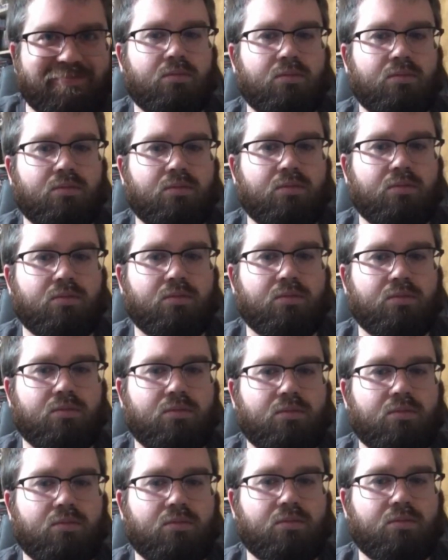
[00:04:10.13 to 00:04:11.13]
Her death
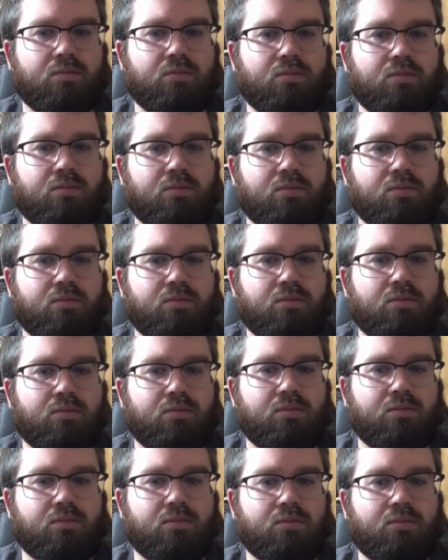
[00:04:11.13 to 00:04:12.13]
is an
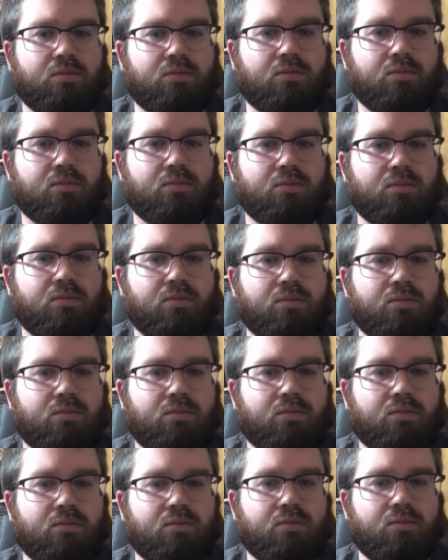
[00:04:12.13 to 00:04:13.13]
absolute point
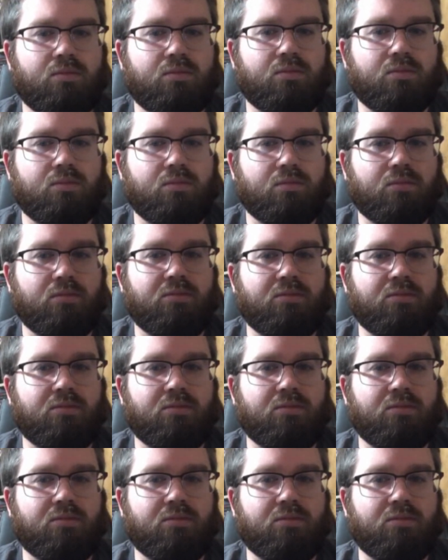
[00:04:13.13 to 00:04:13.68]
in time.